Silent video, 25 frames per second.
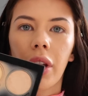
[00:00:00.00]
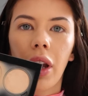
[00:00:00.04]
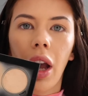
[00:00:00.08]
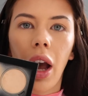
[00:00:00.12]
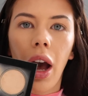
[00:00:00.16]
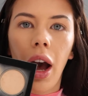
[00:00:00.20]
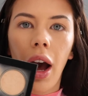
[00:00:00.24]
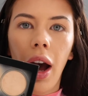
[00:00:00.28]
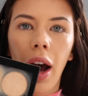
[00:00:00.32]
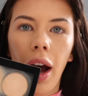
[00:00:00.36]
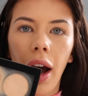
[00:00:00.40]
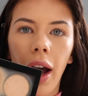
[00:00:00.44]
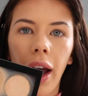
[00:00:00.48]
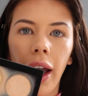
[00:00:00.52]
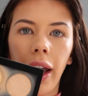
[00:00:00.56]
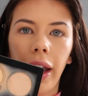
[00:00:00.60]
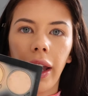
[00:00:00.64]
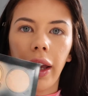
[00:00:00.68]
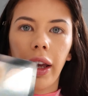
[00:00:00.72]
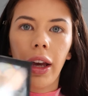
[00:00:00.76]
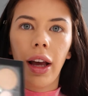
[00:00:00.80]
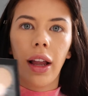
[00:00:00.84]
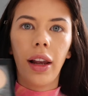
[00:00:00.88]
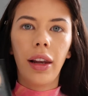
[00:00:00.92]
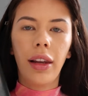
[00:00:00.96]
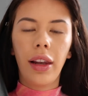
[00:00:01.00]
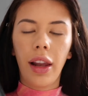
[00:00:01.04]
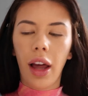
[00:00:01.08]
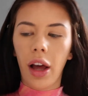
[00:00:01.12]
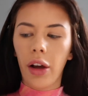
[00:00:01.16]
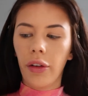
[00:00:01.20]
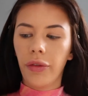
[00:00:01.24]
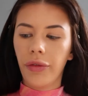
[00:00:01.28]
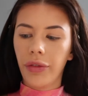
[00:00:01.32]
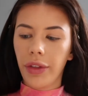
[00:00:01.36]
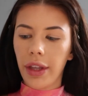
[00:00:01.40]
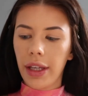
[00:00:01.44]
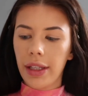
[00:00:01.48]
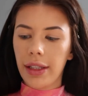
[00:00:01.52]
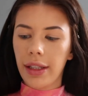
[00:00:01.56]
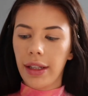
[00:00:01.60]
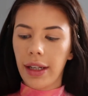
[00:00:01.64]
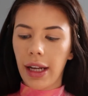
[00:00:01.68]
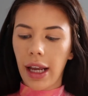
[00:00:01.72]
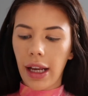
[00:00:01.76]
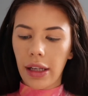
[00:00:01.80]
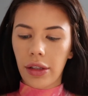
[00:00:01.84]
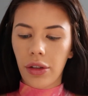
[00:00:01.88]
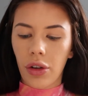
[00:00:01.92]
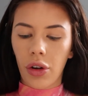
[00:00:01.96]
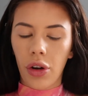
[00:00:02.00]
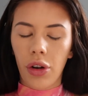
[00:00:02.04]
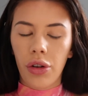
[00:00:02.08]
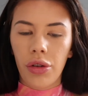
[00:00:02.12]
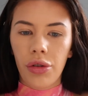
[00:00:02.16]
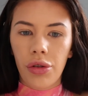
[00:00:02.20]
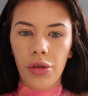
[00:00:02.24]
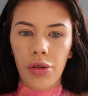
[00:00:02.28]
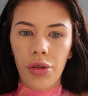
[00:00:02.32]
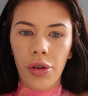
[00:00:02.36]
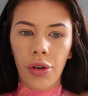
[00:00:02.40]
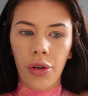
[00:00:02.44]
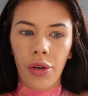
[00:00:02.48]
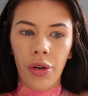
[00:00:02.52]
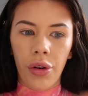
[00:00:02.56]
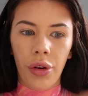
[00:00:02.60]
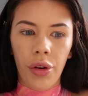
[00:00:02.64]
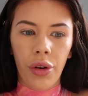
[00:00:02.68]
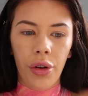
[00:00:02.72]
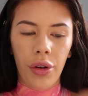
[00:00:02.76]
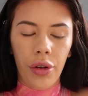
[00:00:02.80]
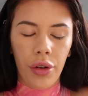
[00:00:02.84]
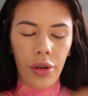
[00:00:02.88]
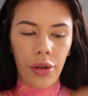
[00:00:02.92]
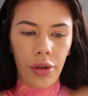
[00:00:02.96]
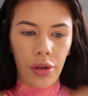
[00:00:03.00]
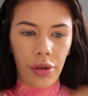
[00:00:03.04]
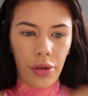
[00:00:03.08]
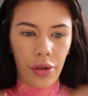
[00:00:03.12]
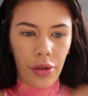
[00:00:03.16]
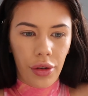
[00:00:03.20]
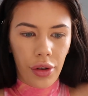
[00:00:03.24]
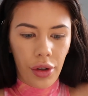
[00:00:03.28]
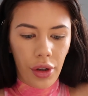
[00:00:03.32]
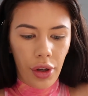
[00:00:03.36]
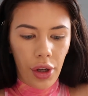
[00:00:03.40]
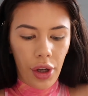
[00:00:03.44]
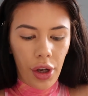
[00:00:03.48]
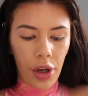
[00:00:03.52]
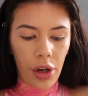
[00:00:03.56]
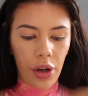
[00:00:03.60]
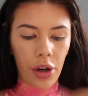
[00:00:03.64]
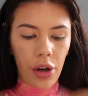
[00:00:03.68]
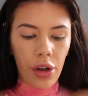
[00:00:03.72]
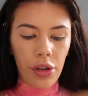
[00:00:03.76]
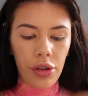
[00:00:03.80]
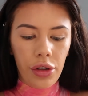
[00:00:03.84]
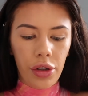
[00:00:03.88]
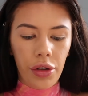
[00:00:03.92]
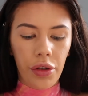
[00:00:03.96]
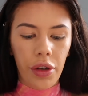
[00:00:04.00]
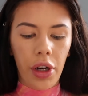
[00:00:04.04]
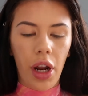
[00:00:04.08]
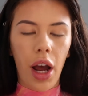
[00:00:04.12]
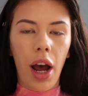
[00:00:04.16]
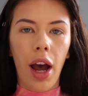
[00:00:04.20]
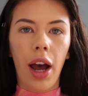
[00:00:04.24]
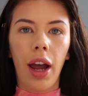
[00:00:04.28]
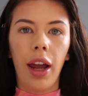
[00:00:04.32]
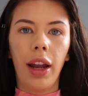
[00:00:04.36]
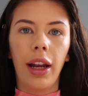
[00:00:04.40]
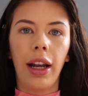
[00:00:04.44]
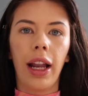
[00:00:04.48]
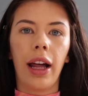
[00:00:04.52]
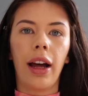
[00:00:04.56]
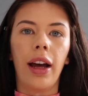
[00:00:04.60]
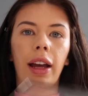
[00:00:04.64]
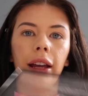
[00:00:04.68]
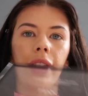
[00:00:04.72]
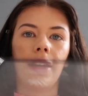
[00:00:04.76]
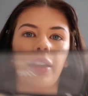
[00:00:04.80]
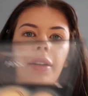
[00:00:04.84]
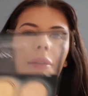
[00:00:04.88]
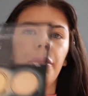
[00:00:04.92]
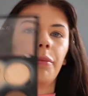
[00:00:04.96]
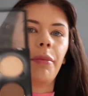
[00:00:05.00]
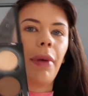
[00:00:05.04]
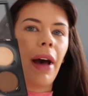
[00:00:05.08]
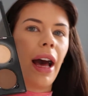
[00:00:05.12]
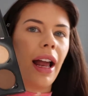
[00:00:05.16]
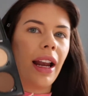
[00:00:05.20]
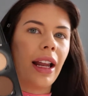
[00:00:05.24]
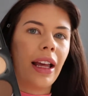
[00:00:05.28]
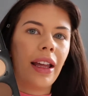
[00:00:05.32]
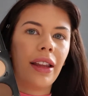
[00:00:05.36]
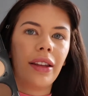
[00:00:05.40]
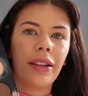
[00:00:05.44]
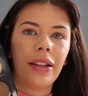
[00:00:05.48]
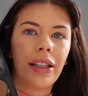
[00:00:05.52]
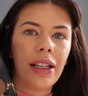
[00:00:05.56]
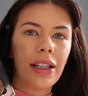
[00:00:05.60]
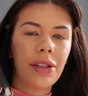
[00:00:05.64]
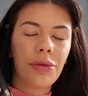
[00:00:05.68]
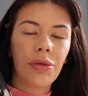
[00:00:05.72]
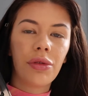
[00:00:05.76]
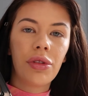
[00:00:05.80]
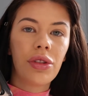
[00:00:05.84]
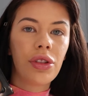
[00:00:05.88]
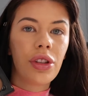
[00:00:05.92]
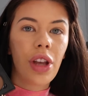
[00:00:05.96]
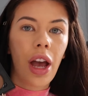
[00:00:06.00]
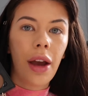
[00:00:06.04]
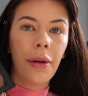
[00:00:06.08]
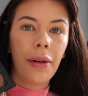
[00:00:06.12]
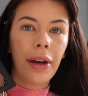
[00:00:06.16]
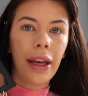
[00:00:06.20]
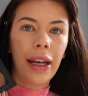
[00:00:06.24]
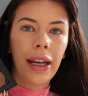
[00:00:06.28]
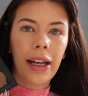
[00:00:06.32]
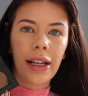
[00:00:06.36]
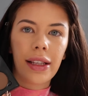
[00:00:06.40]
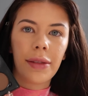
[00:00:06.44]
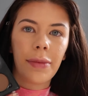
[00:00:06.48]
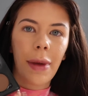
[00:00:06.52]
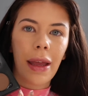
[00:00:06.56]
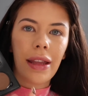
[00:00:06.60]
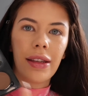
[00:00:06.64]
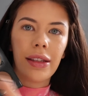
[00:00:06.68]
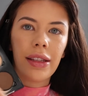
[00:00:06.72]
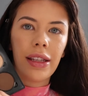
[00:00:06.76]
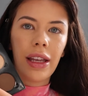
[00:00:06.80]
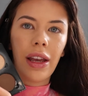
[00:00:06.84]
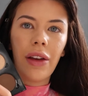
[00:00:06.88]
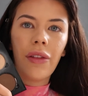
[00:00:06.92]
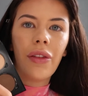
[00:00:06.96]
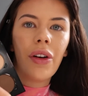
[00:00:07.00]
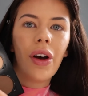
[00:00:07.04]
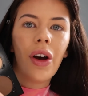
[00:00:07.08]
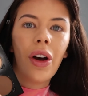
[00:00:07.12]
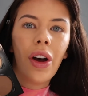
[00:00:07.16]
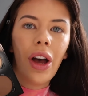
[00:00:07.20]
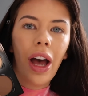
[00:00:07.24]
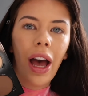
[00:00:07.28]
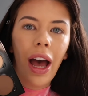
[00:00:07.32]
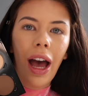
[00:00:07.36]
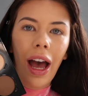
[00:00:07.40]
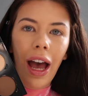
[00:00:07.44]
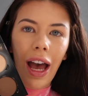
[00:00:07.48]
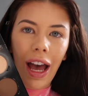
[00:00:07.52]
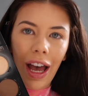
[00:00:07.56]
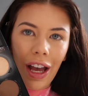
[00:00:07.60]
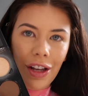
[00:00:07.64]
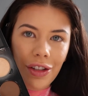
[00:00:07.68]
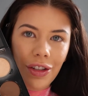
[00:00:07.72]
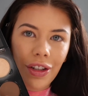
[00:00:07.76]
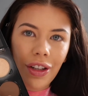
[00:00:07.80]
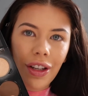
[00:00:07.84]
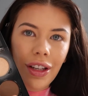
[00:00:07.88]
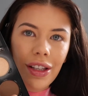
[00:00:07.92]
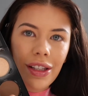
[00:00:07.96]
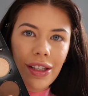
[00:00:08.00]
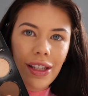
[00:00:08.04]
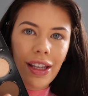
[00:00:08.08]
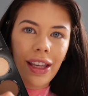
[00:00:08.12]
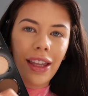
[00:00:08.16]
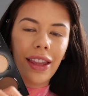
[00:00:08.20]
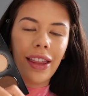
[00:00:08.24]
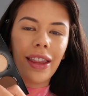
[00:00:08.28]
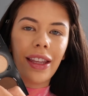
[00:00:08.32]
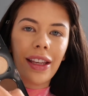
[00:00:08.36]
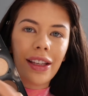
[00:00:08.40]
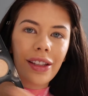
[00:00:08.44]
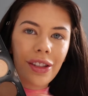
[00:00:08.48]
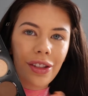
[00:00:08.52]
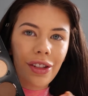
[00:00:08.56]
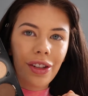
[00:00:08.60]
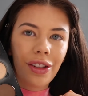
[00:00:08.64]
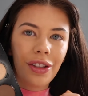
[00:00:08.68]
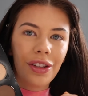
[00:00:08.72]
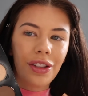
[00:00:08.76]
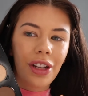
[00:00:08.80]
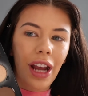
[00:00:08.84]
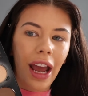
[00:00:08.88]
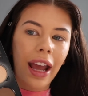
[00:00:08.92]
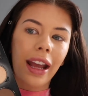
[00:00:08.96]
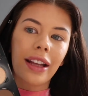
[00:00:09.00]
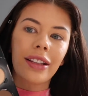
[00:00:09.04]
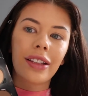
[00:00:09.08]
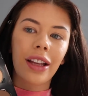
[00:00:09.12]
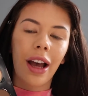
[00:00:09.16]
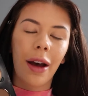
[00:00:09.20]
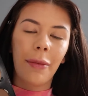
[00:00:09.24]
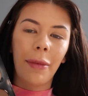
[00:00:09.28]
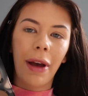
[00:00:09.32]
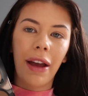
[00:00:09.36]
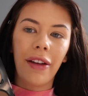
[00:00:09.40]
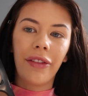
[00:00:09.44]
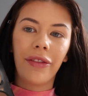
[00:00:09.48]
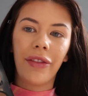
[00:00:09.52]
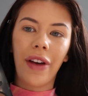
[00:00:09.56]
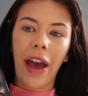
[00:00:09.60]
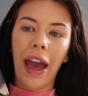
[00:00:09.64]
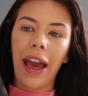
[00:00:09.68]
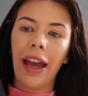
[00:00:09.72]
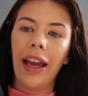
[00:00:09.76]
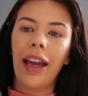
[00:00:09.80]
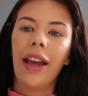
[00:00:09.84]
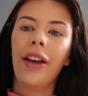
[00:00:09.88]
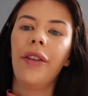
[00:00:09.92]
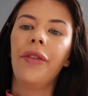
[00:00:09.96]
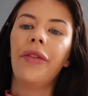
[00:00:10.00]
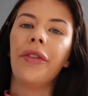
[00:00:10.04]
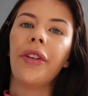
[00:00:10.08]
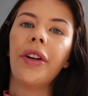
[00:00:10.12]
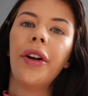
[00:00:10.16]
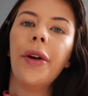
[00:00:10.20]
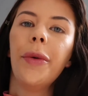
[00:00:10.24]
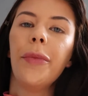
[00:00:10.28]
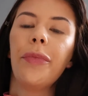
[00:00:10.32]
I love this NYX contour and highlight palette. This was so inexpensive. As you can see, these two shades are my fave.